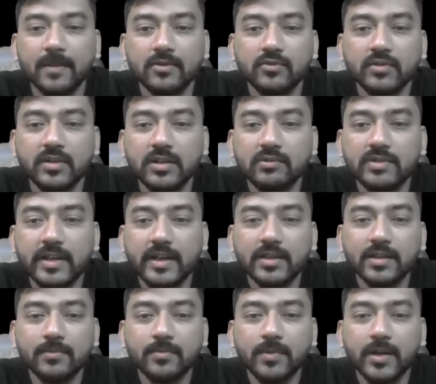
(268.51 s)
So you can use again
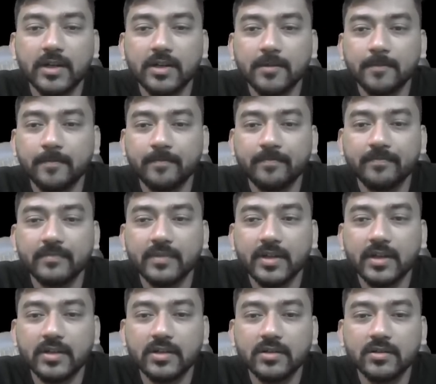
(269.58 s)
the property
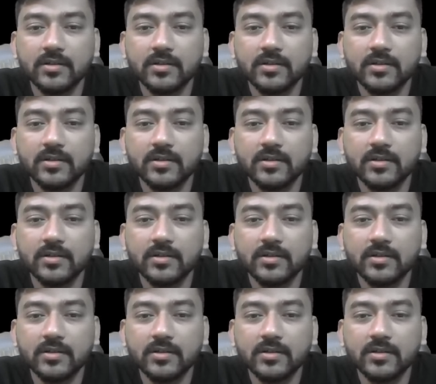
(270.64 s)
that